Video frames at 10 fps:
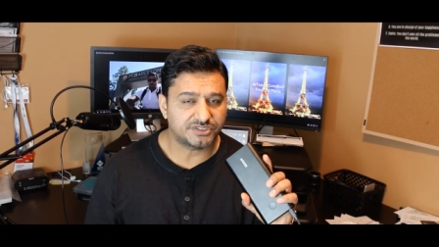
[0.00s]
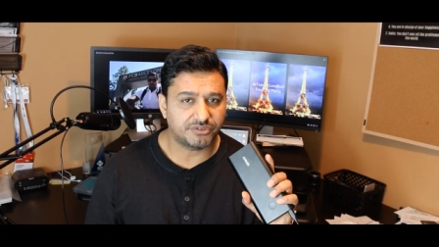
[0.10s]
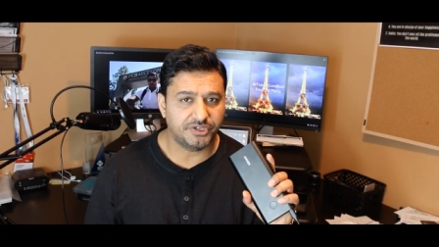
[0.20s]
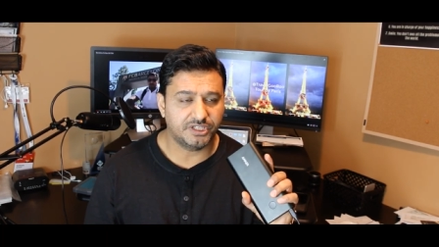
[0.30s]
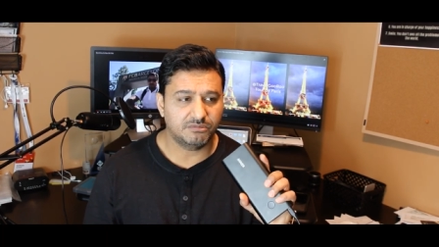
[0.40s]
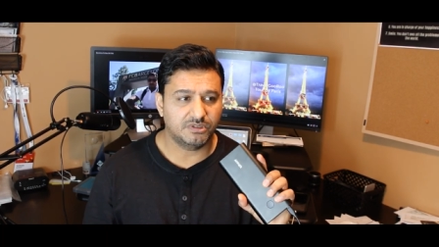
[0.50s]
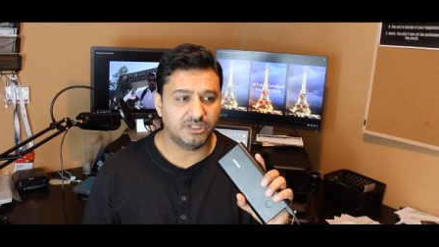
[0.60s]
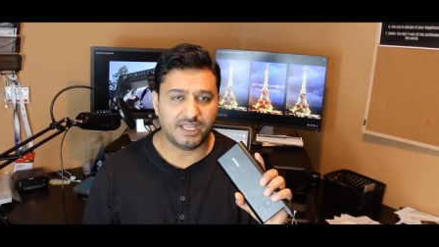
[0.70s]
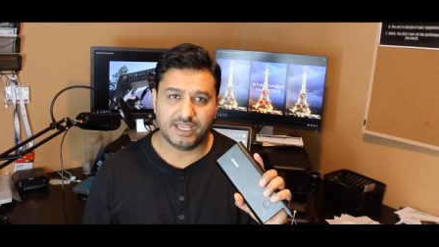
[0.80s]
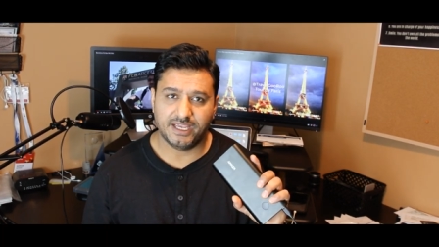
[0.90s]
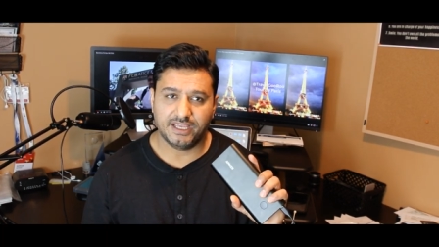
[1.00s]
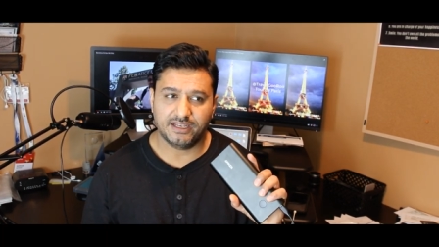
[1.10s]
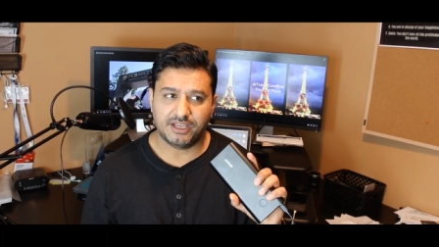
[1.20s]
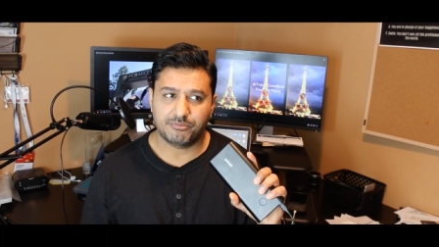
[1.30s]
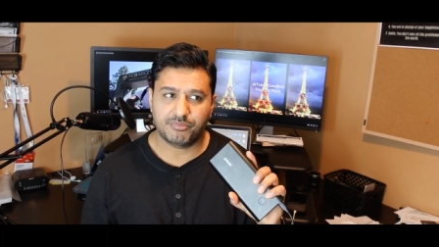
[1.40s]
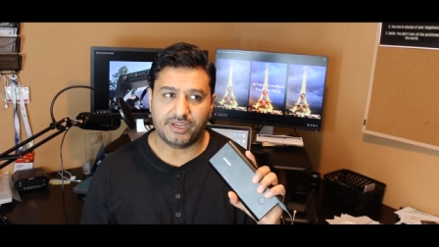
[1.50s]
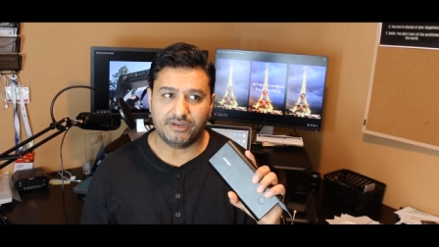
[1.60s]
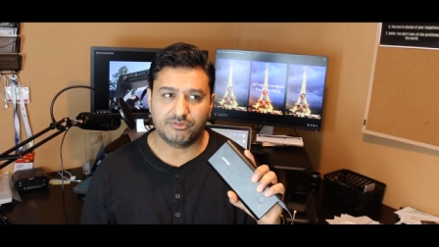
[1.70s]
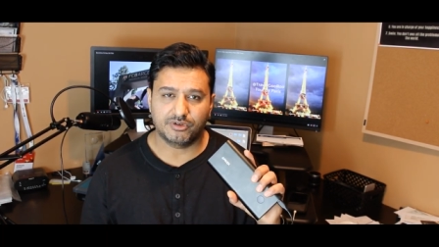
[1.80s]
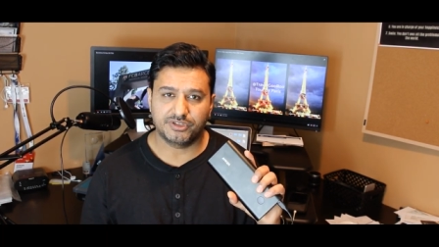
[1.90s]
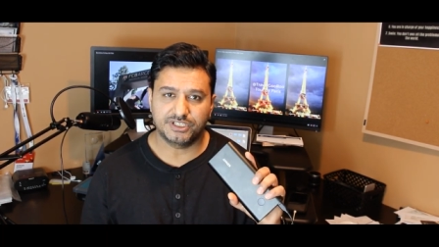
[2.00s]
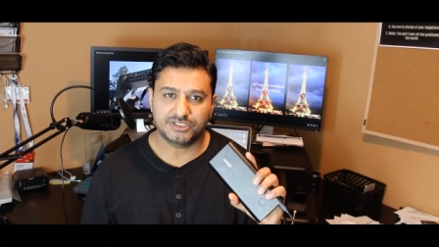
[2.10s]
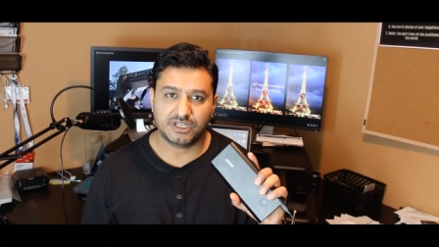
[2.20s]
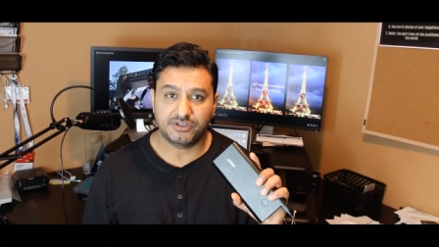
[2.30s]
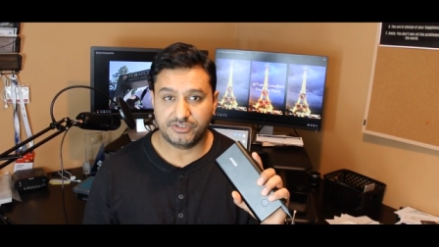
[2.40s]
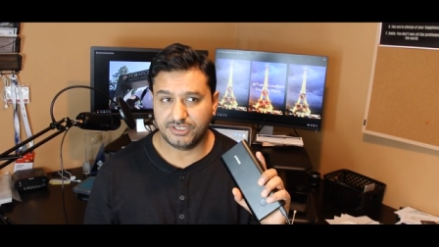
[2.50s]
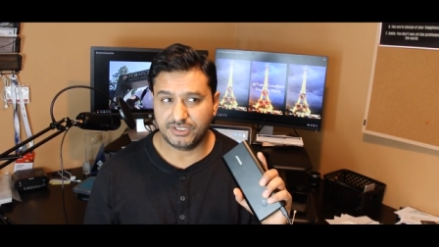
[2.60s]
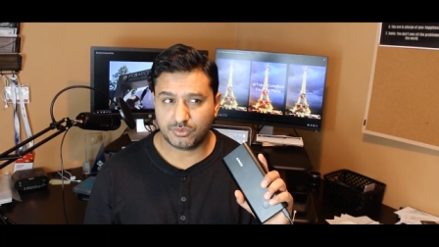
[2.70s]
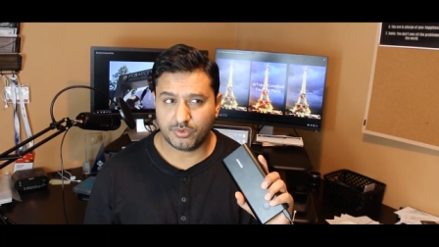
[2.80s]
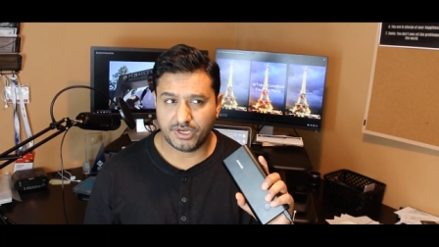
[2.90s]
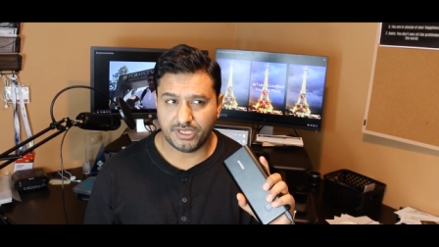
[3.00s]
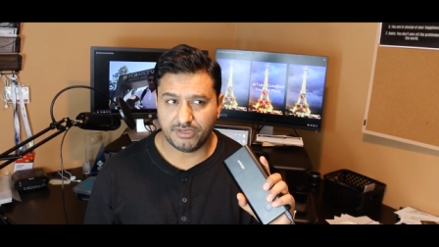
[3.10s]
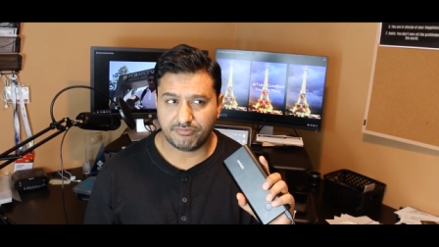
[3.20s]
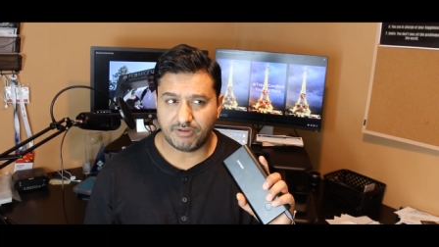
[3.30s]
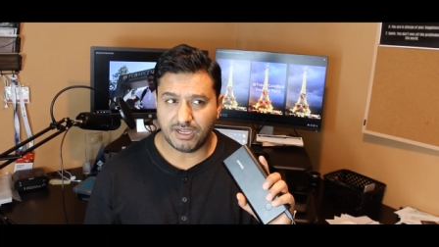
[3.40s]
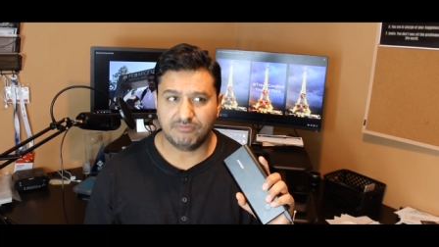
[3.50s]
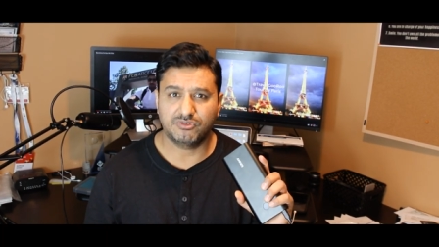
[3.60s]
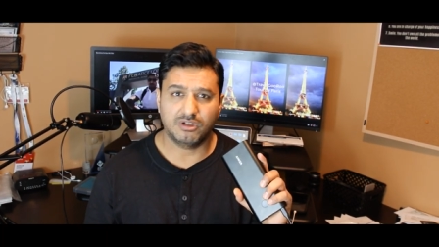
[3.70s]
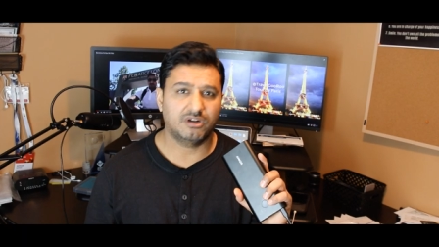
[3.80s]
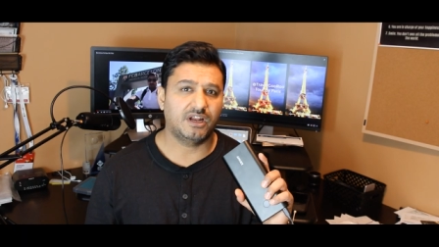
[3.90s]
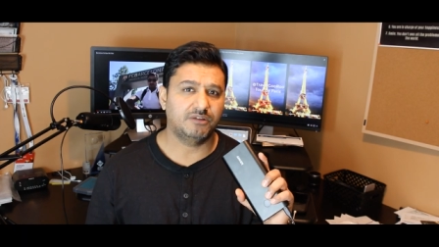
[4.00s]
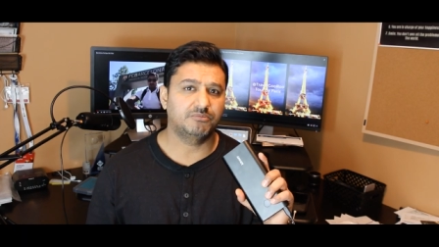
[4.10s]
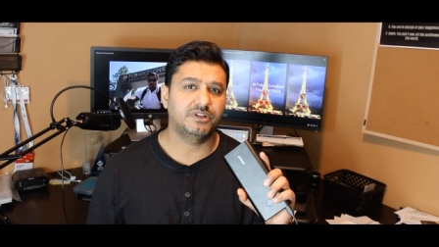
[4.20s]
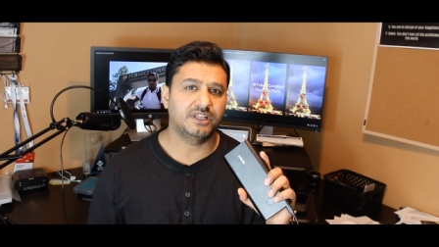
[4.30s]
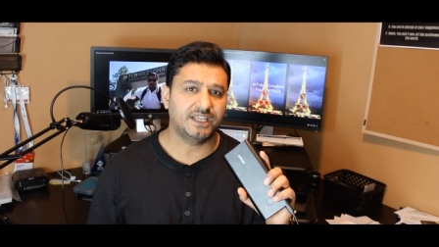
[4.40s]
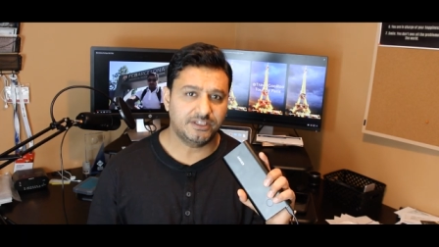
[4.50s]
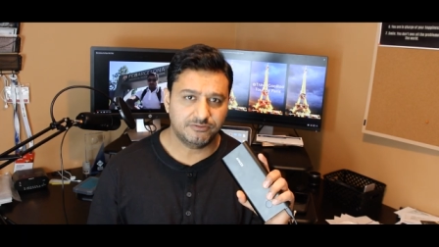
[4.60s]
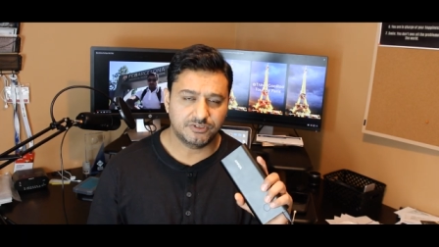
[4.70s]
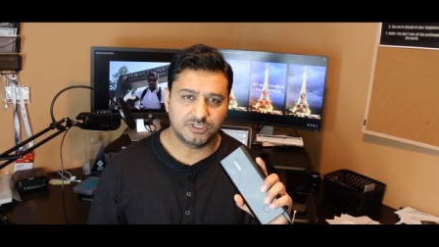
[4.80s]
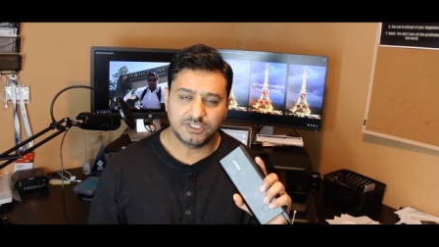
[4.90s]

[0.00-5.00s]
It's available, and I paid for this $125, I believe.